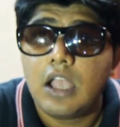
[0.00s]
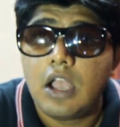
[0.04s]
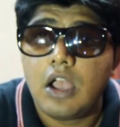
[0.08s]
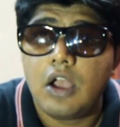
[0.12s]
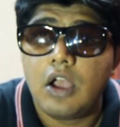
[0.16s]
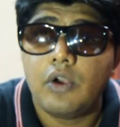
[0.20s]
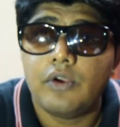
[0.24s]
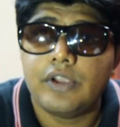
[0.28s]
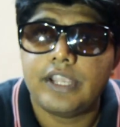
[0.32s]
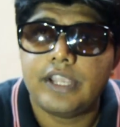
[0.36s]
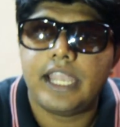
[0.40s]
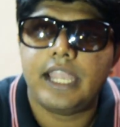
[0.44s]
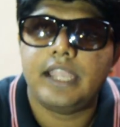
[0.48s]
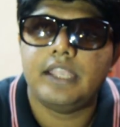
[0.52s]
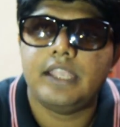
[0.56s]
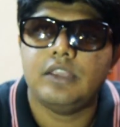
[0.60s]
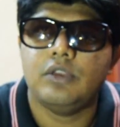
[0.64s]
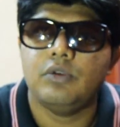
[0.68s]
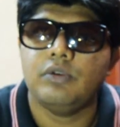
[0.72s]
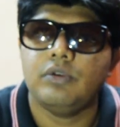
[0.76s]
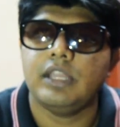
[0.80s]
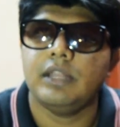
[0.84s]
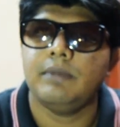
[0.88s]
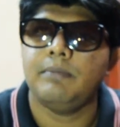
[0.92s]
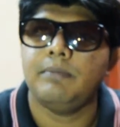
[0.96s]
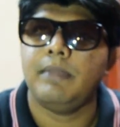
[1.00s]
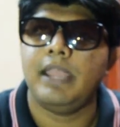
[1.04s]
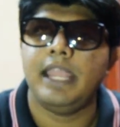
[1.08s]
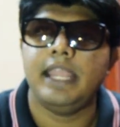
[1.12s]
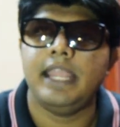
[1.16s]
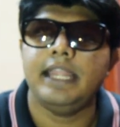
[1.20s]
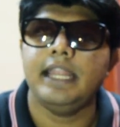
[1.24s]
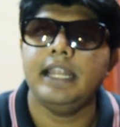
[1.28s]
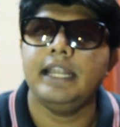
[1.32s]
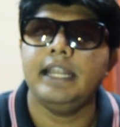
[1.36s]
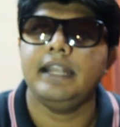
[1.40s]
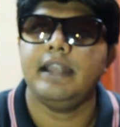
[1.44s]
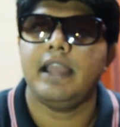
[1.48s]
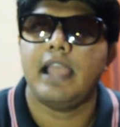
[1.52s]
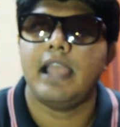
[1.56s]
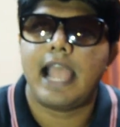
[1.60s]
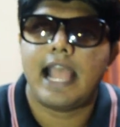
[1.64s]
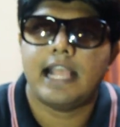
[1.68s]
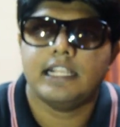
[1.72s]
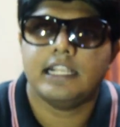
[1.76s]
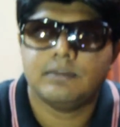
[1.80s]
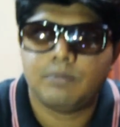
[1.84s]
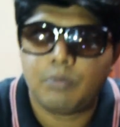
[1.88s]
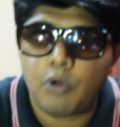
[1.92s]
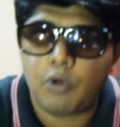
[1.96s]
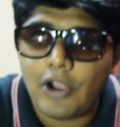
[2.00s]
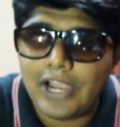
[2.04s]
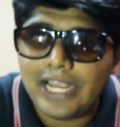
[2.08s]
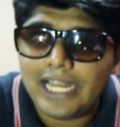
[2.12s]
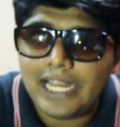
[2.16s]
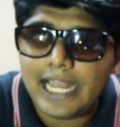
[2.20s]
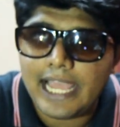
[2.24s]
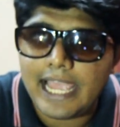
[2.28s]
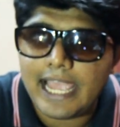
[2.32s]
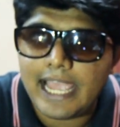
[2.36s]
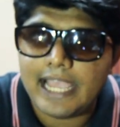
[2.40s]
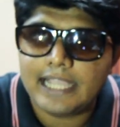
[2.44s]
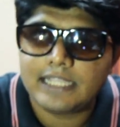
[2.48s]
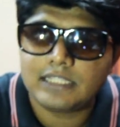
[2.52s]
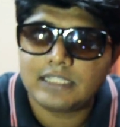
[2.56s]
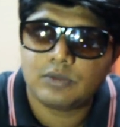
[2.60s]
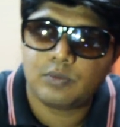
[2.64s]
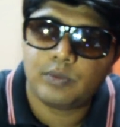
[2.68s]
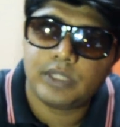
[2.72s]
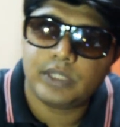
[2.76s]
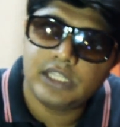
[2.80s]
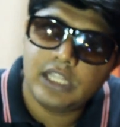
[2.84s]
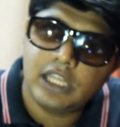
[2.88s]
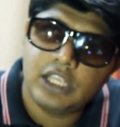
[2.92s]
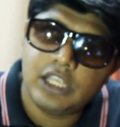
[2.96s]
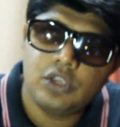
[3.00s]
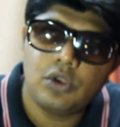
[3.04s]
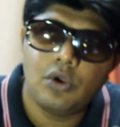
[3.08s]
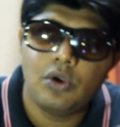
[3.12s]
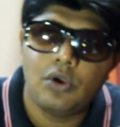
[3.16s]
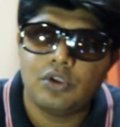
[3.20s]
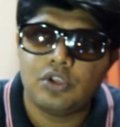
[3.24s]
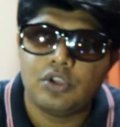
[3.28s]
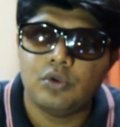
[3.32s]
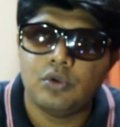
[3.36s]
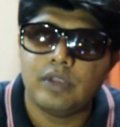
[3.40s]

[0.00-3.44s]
Okay, you can make it as boiled eggs with the yolk.